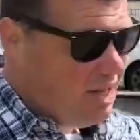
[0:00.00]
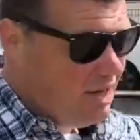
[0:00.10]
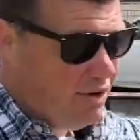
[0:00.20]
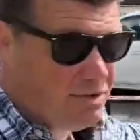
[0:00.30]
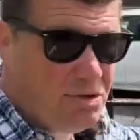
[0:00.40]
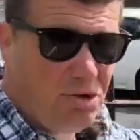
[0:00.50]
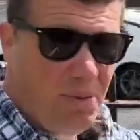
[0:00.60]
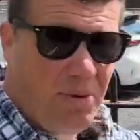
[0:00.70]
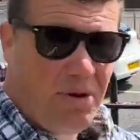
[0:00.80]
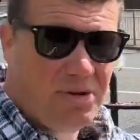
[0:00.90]
Lots of
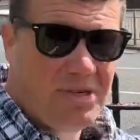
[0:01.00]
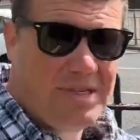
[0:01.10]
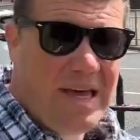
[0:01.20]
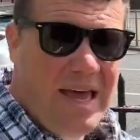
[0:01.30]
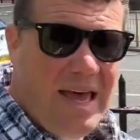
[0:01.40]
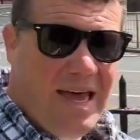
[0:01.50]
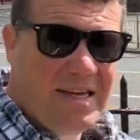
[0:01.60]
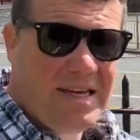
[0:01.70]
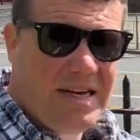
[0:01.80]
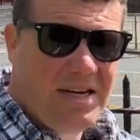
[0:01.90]
job losses hit
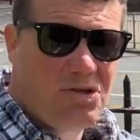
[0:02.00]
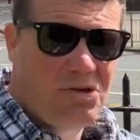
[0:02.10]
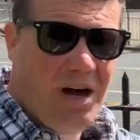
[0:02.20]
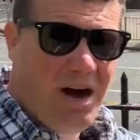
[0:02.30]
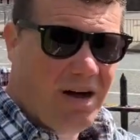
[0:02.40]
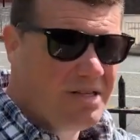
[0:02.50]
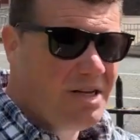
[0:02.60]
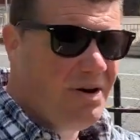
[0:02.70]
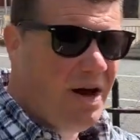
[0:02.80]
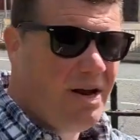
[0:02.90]
industry hard.
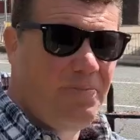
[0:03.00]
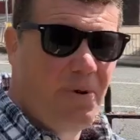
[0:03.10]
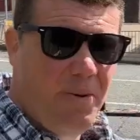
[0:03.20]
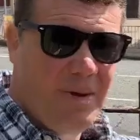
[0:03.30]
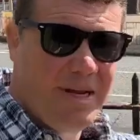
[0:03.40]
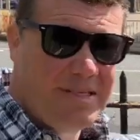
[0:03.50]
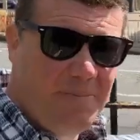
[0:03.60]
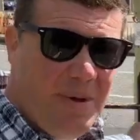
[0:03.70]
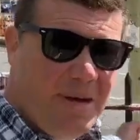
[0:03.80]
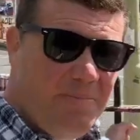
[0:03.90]
So unemployment is a
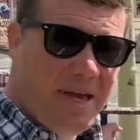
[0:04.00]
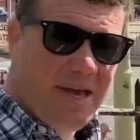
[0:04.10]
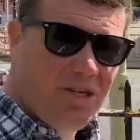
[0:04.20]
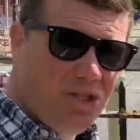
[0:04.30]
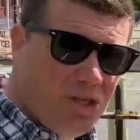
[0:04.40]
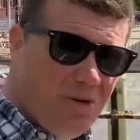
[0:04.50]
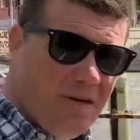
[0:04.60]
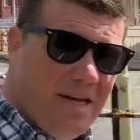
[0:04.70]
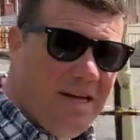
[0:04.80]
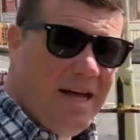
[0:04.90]
big issue,
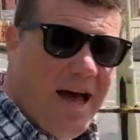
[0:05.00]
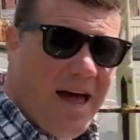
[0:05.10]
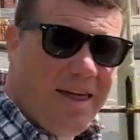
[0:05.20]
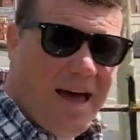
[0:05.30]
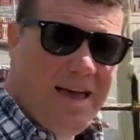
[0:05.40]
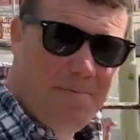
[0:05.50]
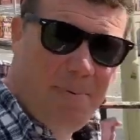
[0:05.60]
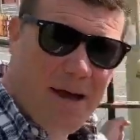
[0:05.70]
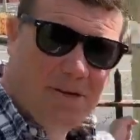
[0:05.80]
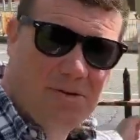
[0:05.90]
and that
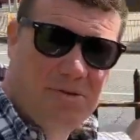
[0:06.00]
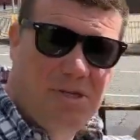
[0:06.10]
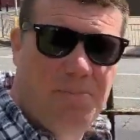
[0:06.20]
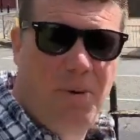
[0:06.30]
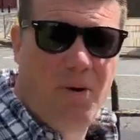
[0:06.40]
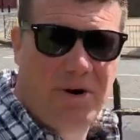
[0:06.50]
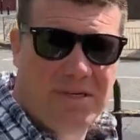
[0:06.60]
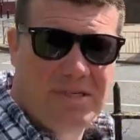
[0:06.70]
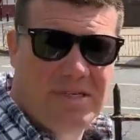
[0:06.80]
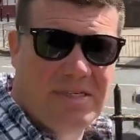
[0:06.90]
impacts obviously the
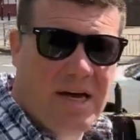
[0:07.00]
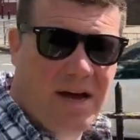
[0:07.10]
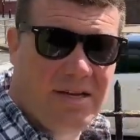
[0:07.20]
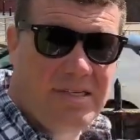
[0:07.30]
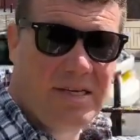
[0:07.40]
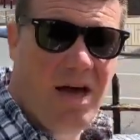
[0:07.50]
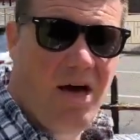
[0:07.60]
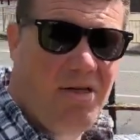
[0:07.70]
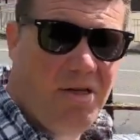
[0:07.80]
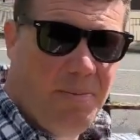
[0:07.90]
poorest in society
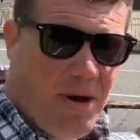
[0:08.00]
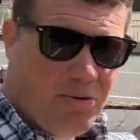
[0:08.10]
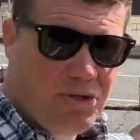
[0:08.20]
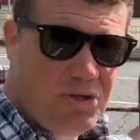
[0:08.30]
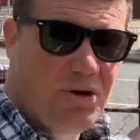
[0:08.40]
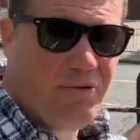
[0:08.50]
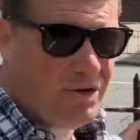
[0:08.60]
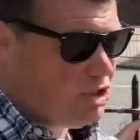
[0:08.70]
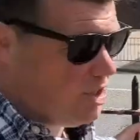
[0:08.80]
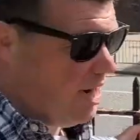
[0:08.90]
the most, of
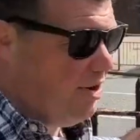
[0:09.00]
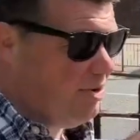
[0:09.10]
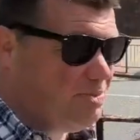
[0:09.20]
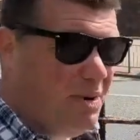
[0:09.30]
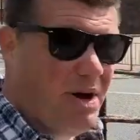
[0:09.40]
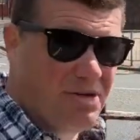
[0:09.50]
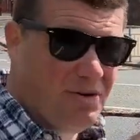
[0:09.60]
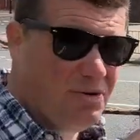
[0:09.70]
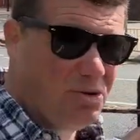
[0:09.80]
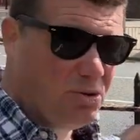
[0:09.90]
which Jarrow is part
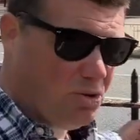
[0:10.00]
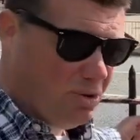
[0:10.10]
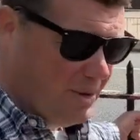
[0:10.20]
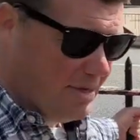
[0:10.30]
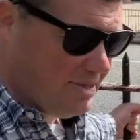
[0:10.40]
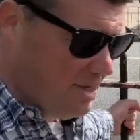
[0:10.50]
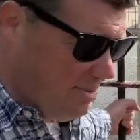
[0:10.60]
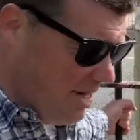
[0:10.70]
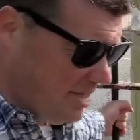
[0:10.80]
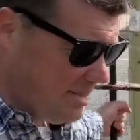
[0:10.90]
of, which we'll talk about in a
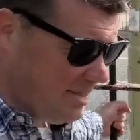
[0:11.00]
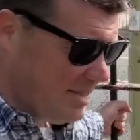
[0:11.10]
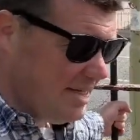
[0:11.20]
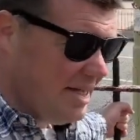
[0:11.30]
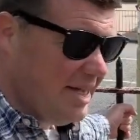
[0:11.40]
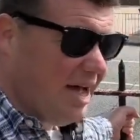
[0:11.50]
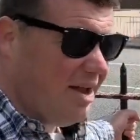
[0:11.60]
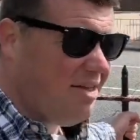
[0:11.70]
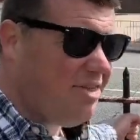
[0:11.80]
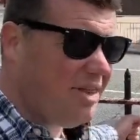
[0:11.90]
minute.
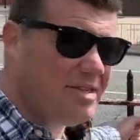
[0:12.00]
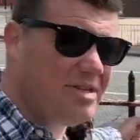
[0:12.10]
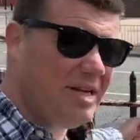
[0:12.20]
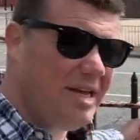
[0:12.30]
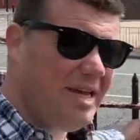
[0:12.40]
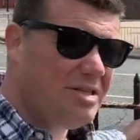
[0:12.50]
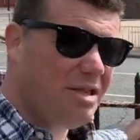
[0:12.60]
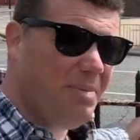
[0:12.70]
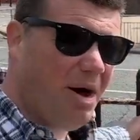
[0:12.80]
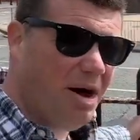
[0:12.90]
Another thing that's going to lead to the
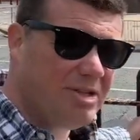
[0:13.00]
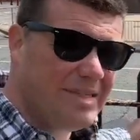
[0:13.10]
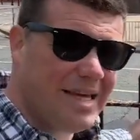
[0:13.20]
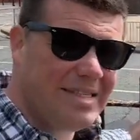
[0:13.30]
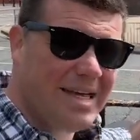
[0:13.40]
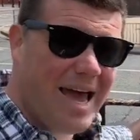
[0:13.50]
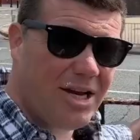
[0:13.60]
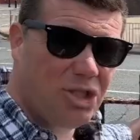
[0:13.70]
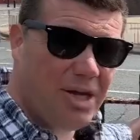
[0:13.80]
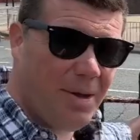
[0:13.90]
march is there's
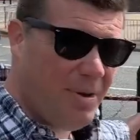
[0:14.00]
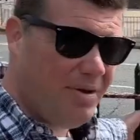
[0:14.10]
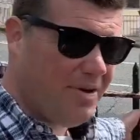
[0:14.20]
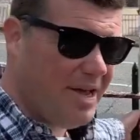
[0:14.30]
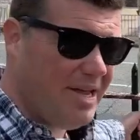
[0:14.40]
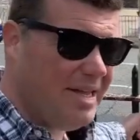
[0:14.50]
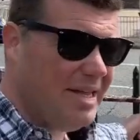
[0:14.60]
actually a bit of a